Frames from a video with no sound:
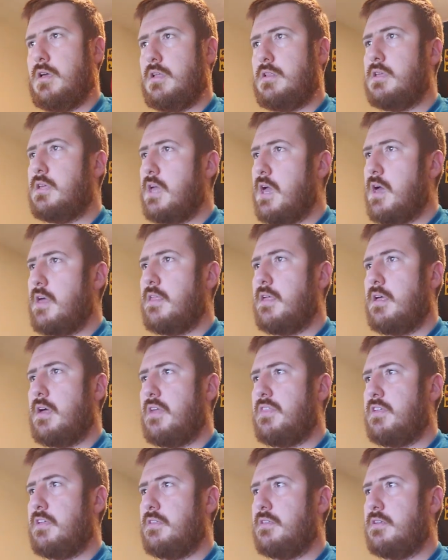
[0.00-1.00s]
yeah, I
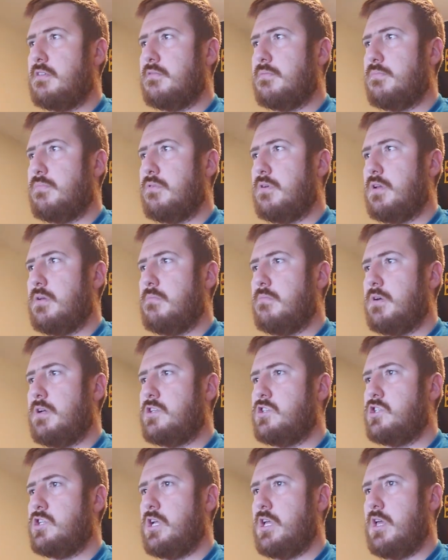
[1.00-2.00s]
think that's pretty
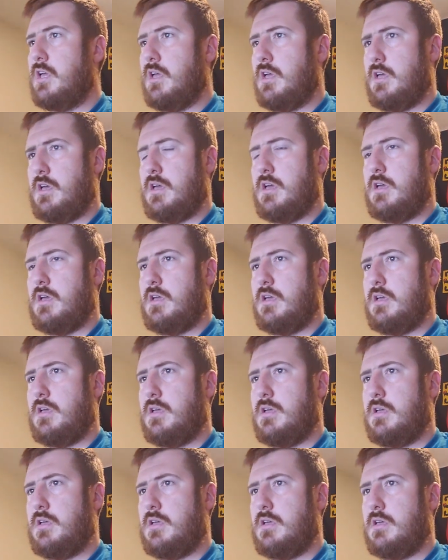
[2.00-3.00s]
much it.
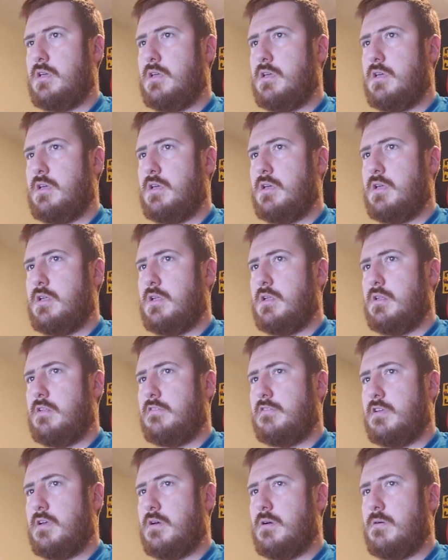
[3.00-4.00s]

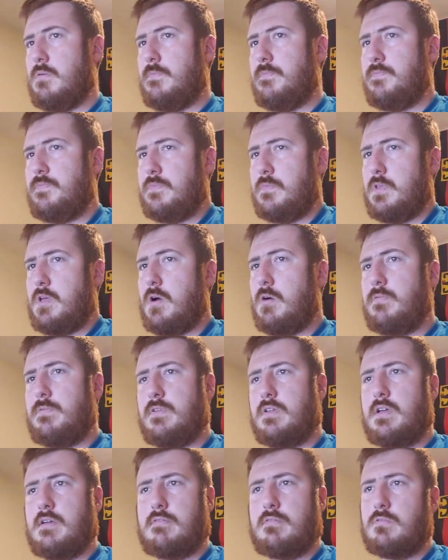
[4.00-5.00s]
So
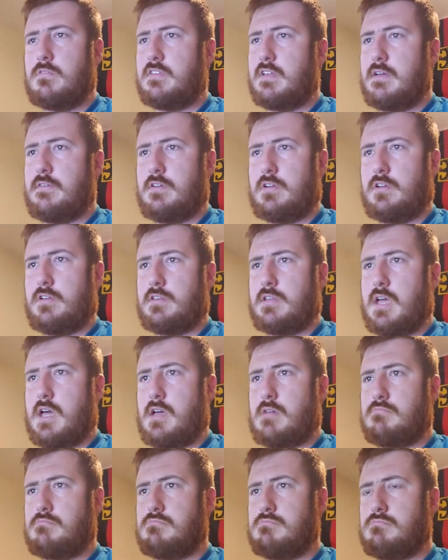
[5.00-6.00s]
hopefully everyone's having a good
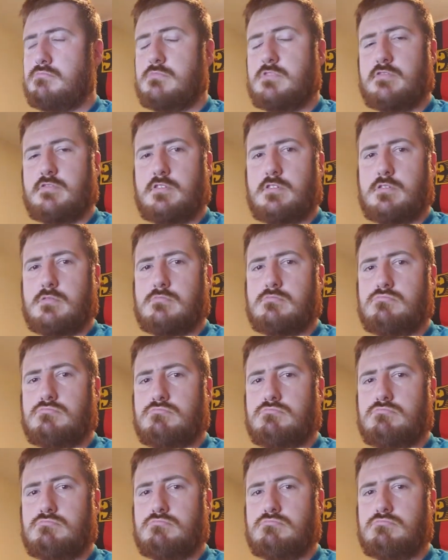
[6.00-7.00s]
time. There's no
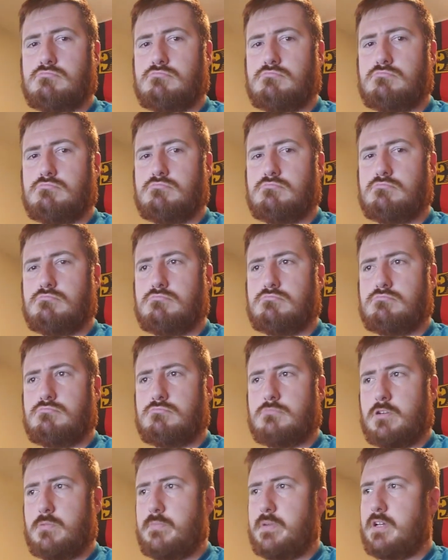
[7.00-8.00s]

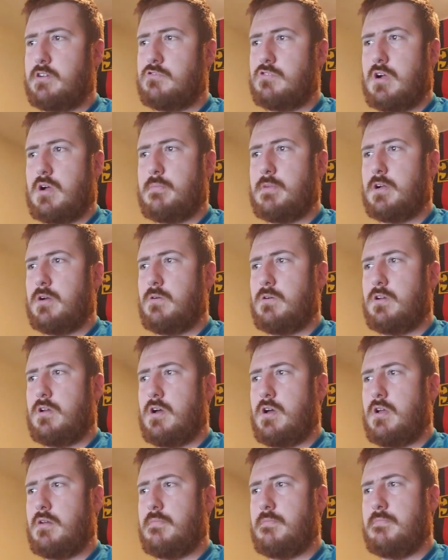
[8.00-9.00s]
big drama going
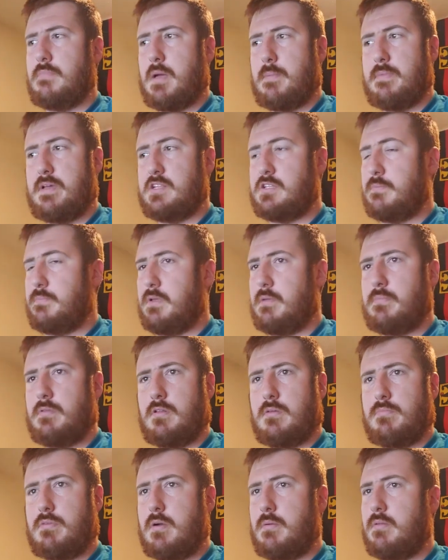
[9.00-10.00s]
on. I bet you people
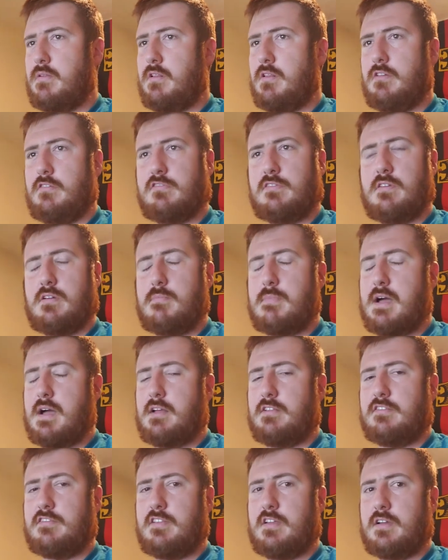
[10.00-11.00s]
are probably losing their
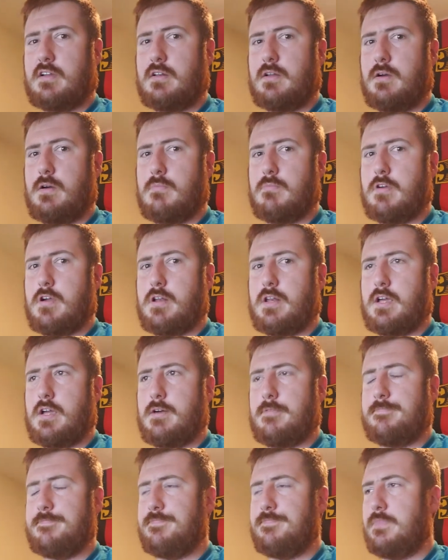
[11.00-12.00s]
minds stuck at home right
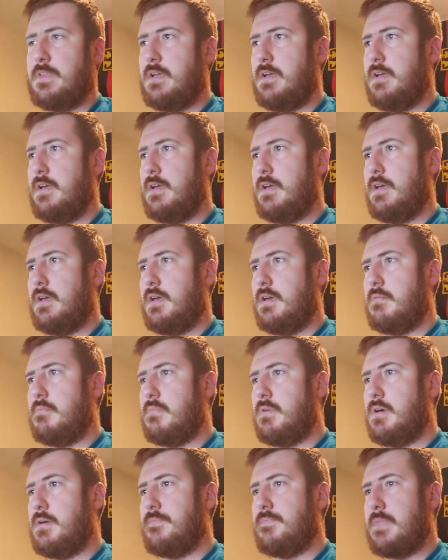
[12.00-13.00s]
now.
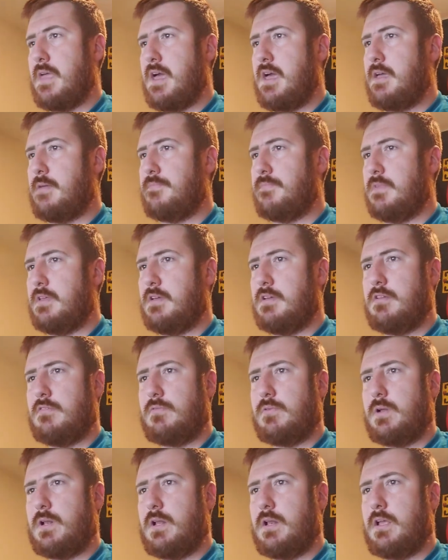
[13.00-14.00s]
But hey, it is
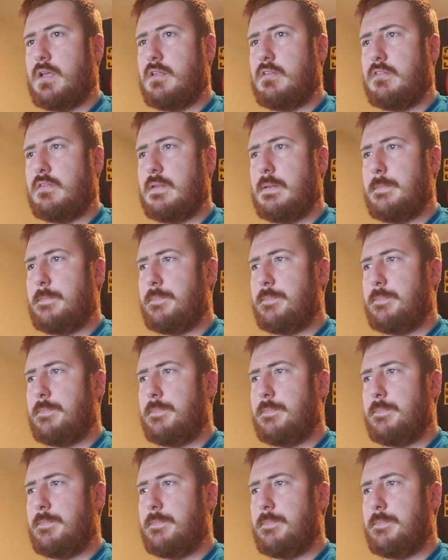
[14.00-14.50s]
what it is.